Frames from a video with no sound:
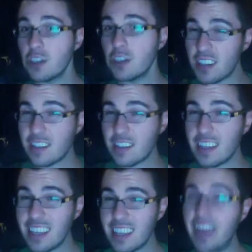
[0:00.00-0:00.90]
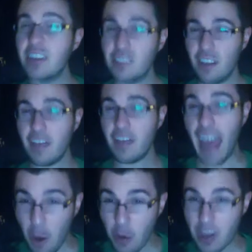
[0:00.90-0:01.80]
just to get yourself
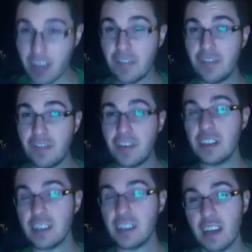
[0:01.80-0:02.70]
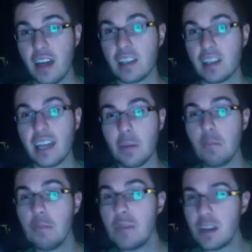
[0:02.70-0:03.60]
out and feeling like
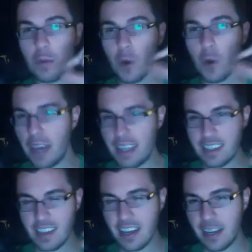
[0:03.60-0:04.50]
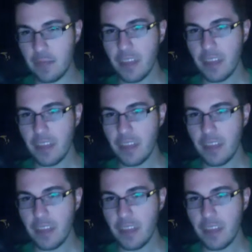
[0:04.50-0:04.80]
minimal baseline.